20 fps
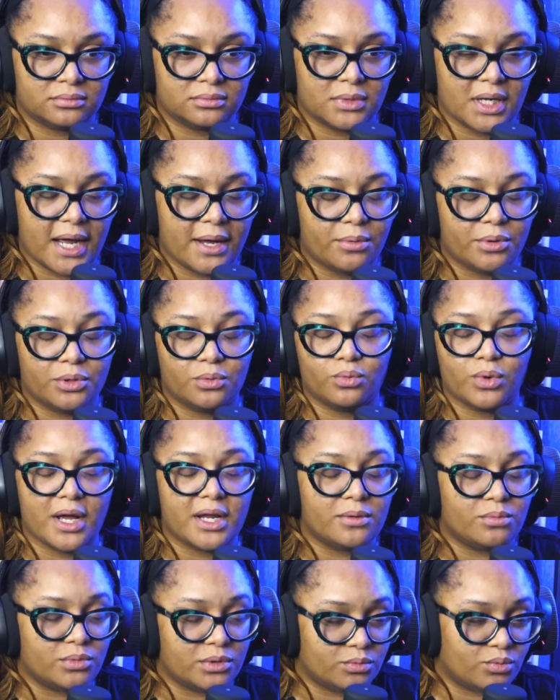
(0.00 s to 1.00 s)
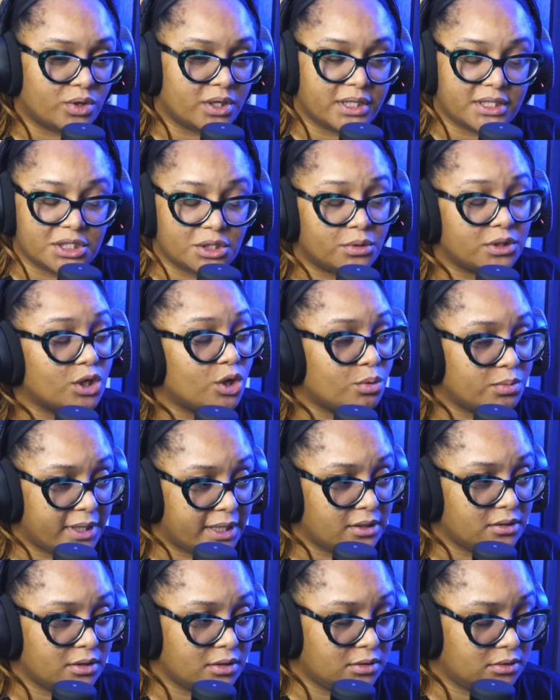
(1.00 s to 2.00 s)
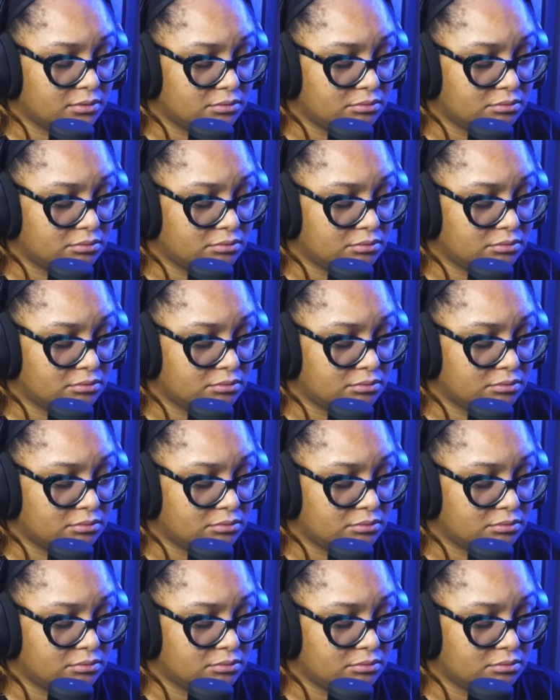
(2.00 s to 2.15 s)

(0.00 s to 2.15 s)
I wouldn't want to deal with Homelander.